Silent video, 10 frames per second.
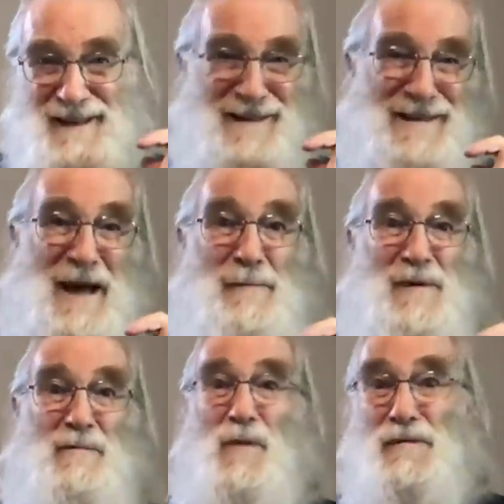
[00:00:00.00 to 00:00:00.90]
has
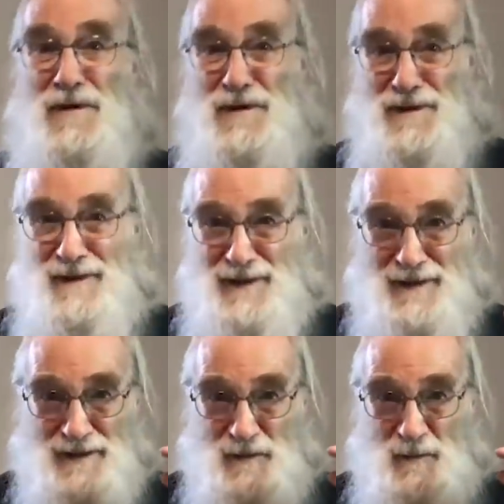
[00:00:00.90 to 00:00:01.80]
happened more
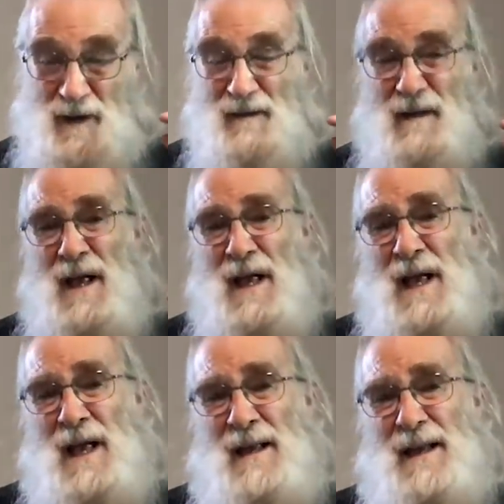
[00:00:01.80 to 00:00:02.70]
recently as well.
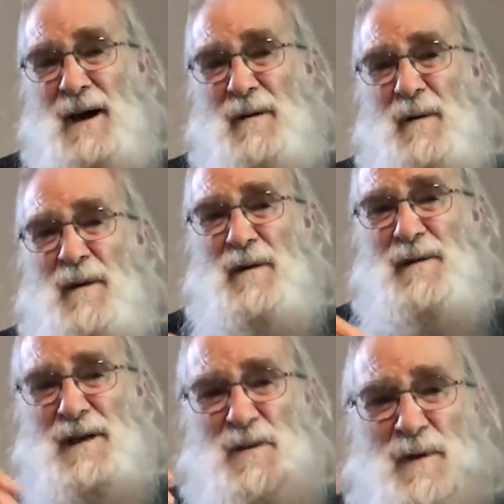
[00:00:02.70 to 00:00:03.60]
Now,
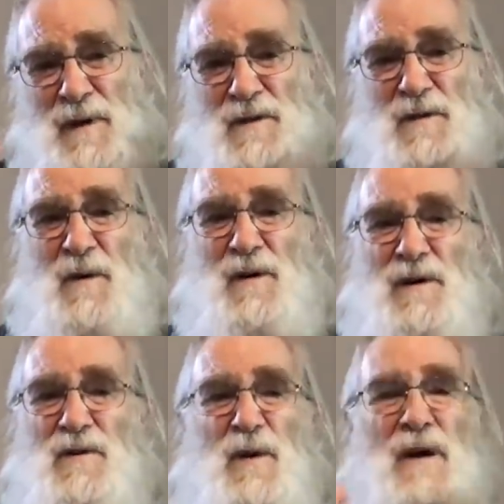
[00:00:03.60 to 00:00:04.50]
that's when it
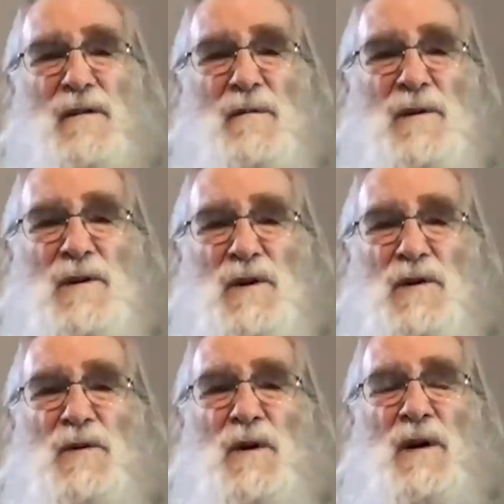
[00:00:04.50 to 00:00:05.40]
started. So everyone
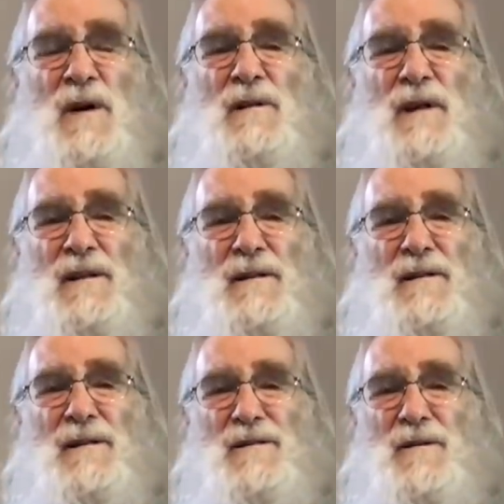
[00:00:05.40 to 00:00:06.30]
knew that
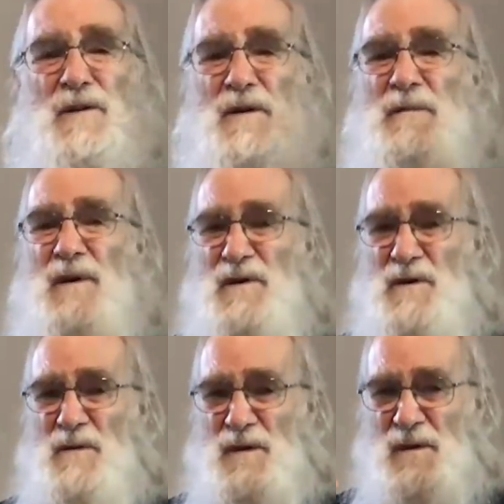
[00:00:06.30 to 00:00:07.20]
those
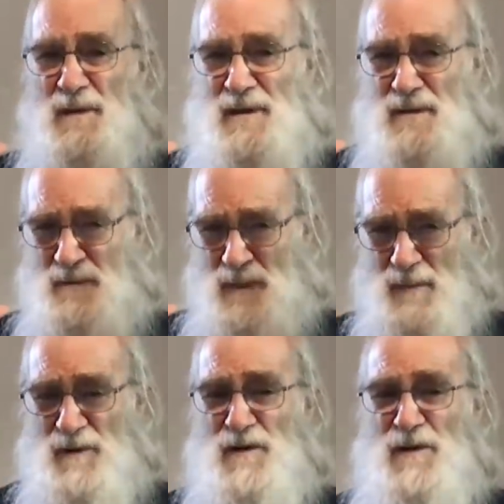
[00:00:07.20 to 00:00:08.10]
emails were going to be
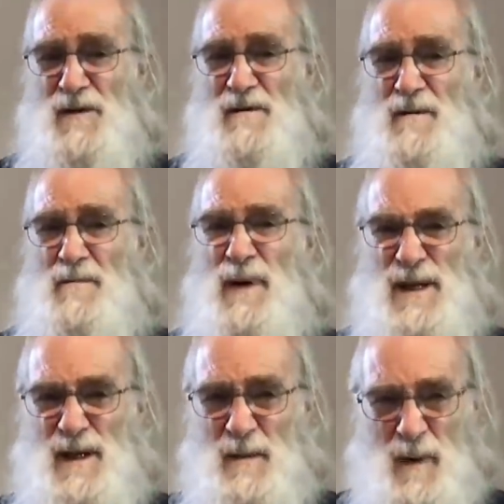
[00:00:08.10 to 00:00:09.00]
published,
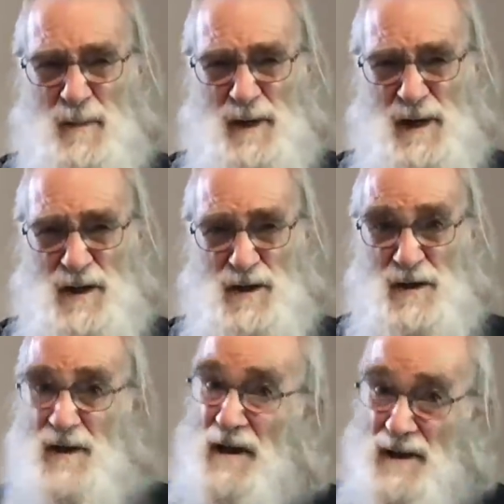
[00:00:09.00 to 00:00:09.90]
pending
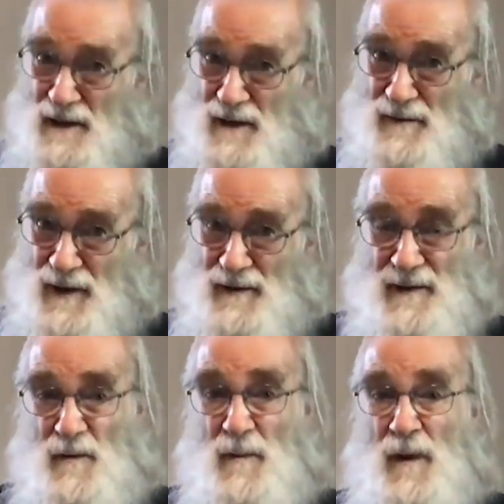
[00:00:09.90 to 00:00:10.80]
publication. In the event,
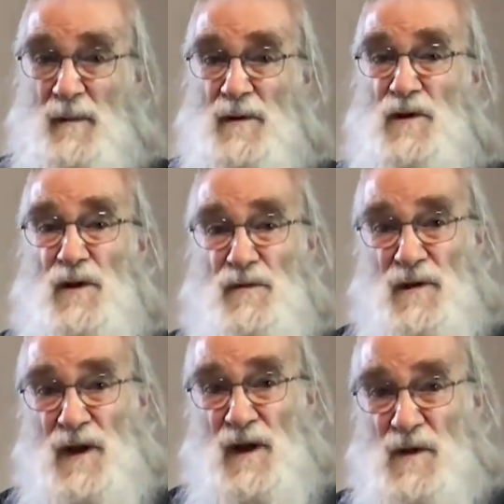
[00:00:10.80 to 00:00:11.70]
they were published
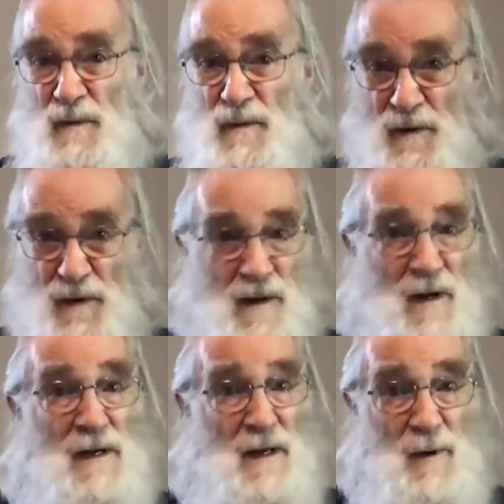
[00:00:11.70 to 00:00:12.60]
3 days before the
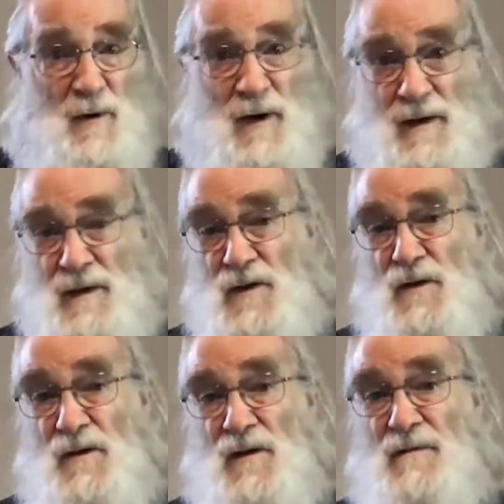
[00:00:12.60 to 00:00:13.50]
Democratic
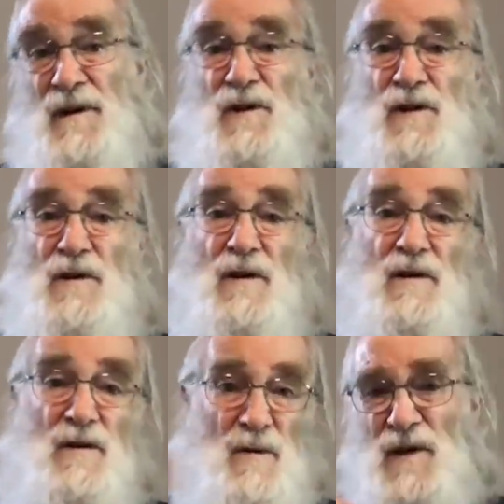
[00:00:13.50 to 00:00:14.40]
National Convention on
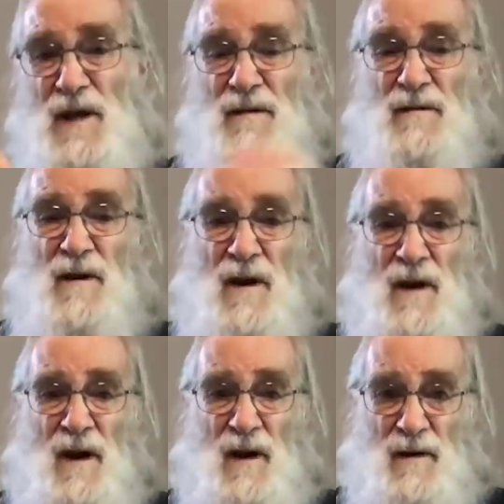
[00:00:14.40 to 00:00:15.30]
22nd
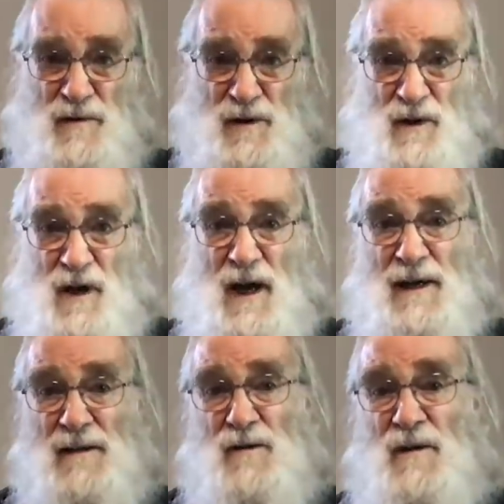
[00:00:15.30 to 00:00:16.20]
of
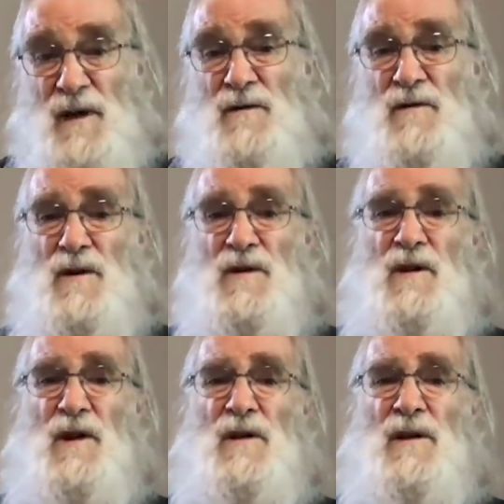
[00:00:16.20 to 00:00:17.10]
July,
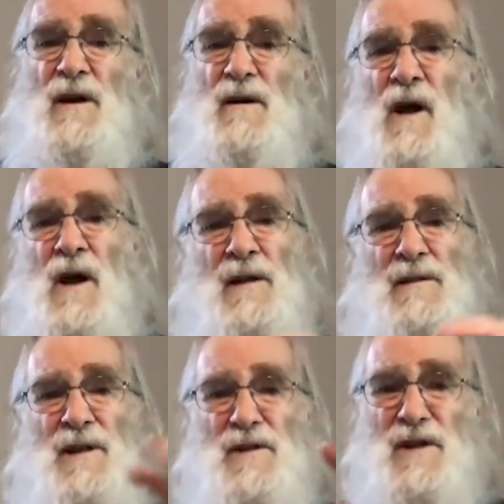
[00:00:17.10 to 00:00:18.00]
2016. Now,
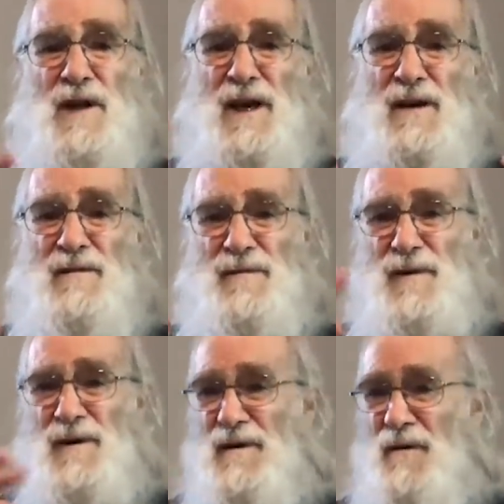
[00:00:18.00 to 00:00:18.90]
this gave
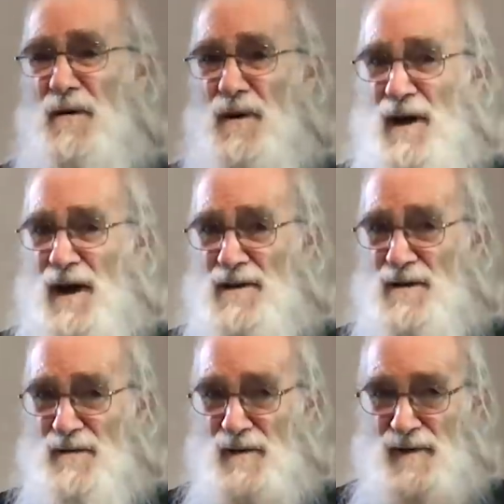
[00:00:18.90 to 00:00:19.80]
all kinds
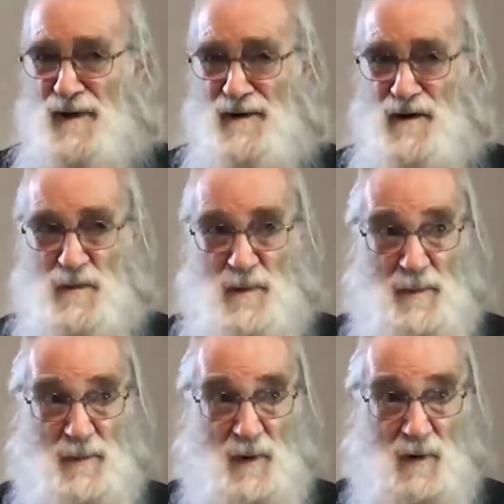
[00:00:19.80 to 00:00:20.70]
of nefarious
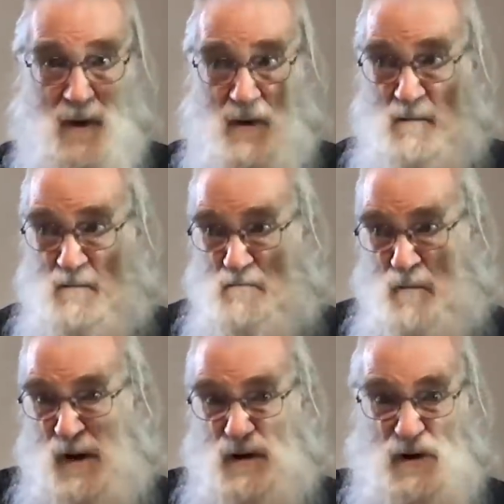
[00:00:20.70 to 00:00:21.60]
people,
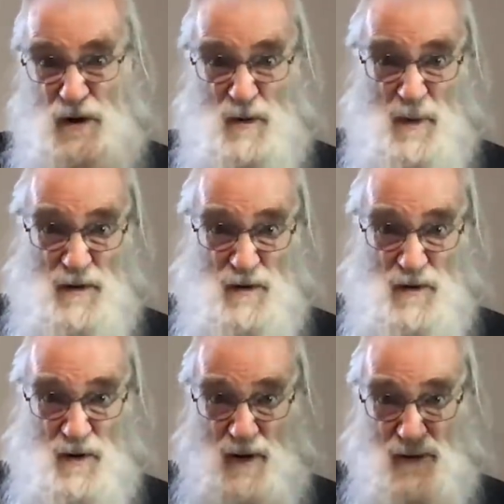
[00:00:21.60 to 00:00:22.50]
6 weeks or
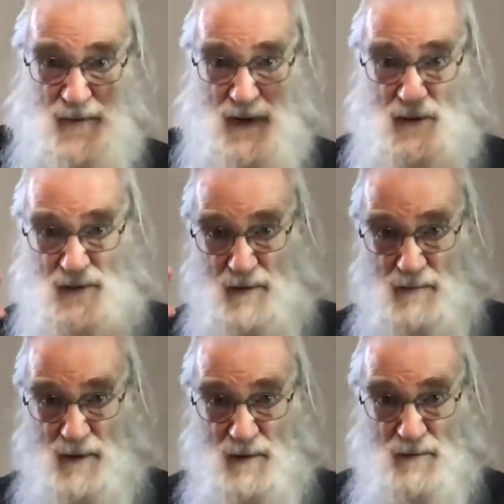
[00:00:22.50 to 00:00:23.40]
so, I forget,
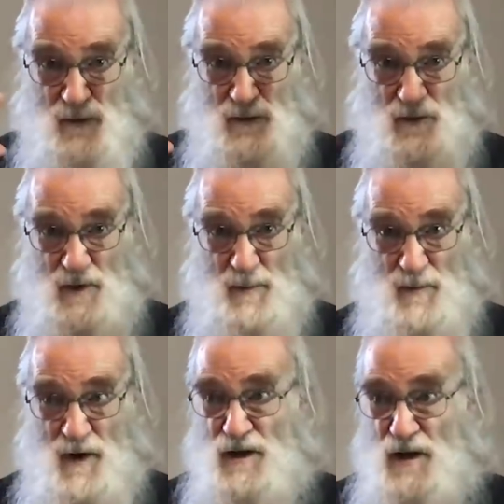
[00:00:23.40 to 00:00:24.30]
do the
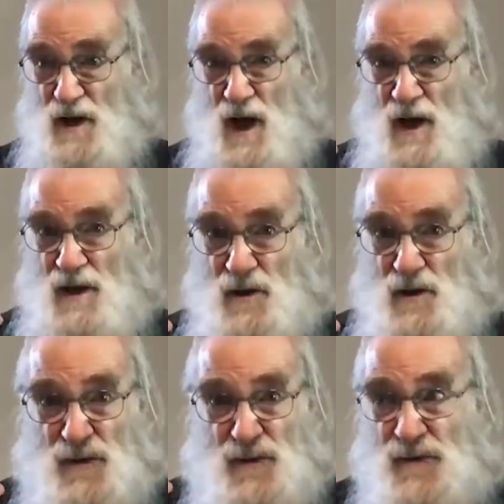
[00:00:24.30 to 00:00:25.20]
subtraction,
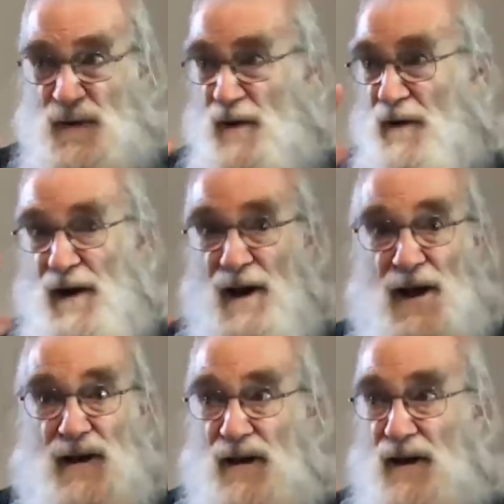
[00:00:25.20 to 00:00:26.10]
to figure out
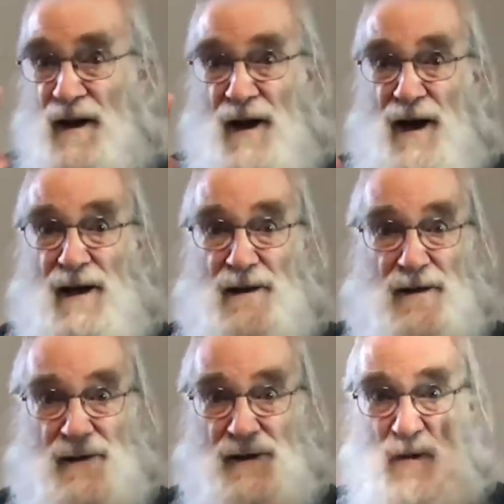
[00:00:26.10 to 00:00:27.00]
how
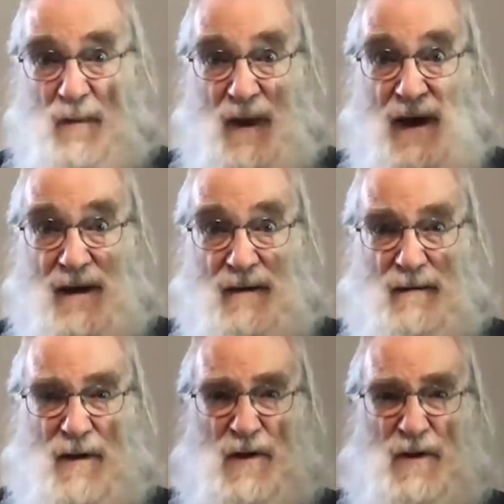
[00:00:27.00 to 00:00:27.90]
to explain
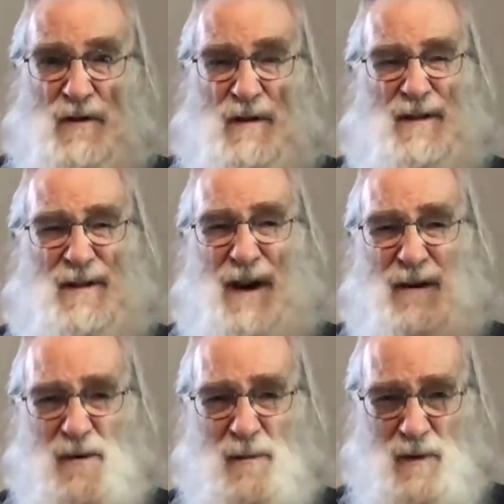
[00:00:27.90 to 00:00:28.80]
this
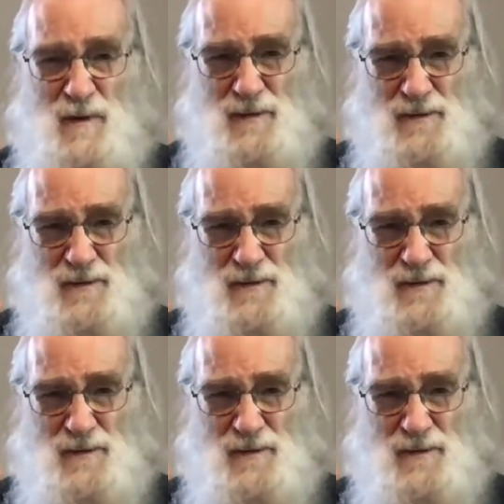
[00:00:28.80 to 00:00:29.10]
terrible